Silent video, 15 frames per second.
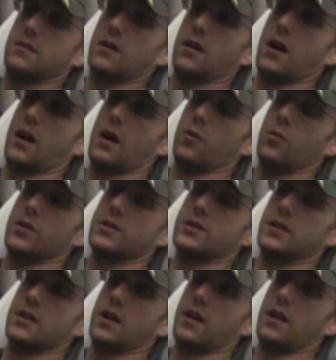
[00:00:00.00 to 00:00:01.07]
Well,
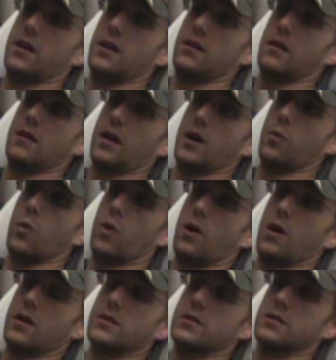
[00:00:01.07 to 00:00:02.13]
today I
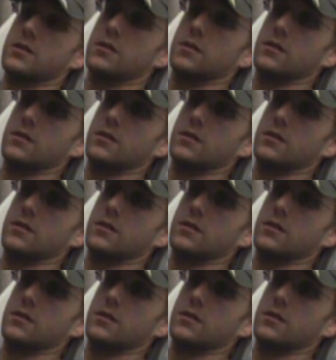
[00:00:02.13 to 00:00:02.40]
walked